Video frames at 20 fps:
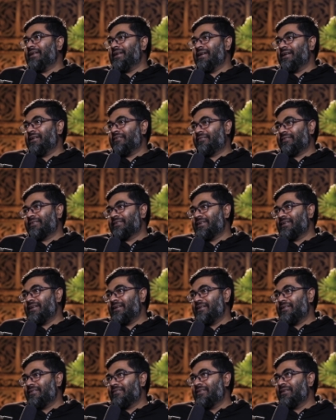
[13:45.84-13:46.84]
the AI
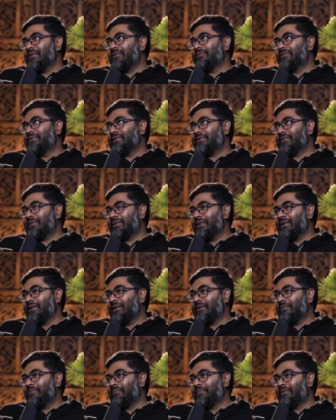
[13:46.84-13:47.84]
functionalities there. You just
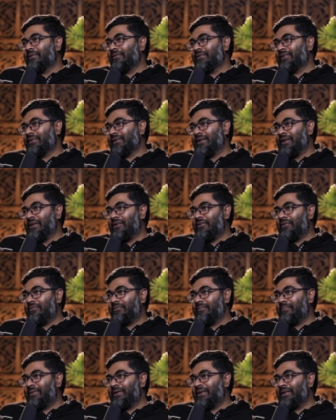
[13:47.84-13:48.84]
with a click of
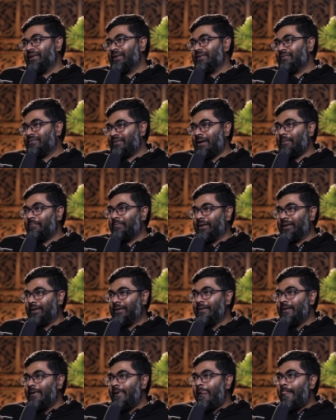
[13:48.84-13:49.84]
a button, it is happening.
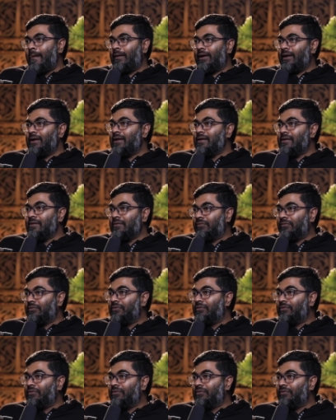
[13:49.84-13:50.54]
Right? It is